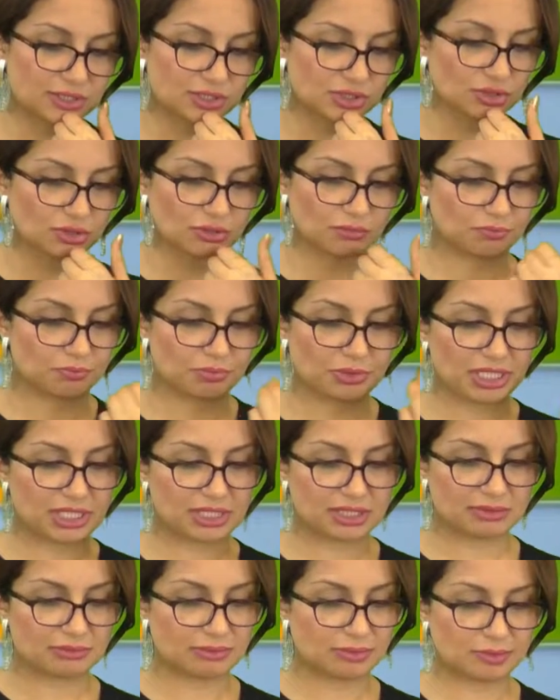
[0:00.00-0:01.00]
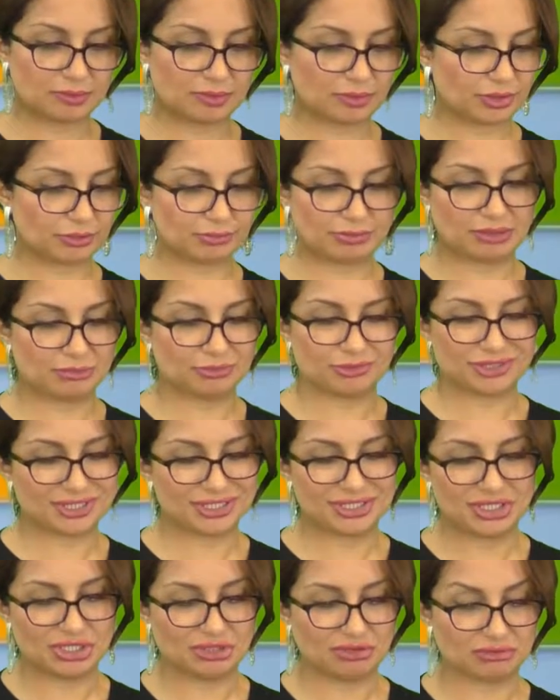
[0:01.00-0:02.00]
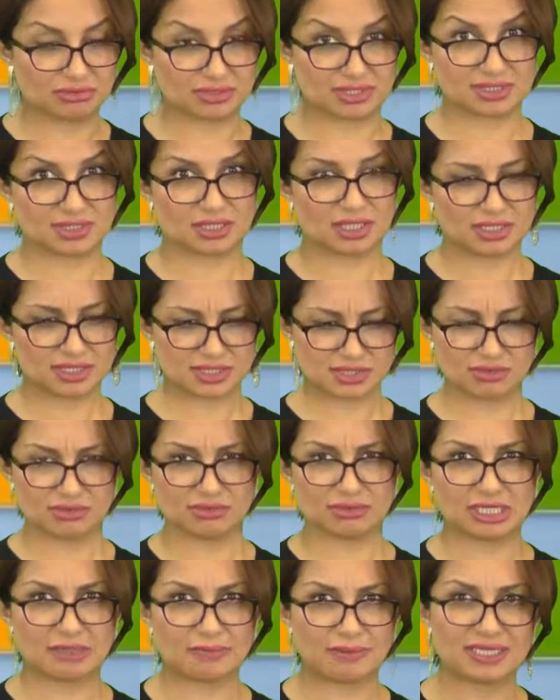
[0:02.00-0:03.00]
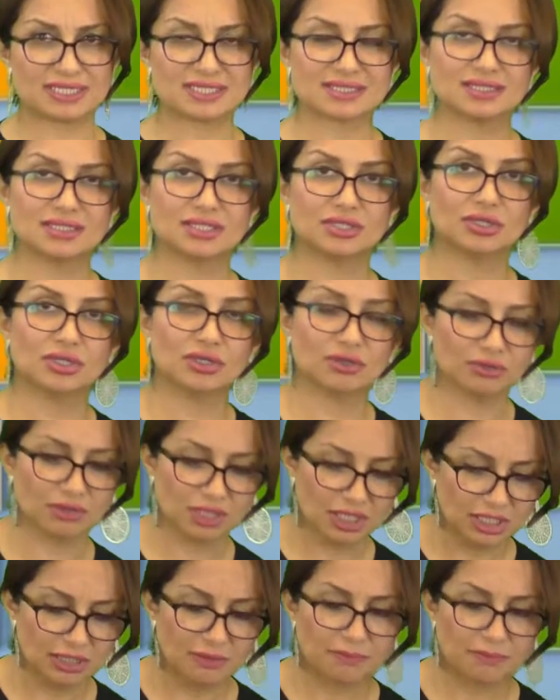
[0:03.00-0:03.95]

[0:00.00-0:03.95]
So brain memory, memory, no. Size, no. Capacity, no.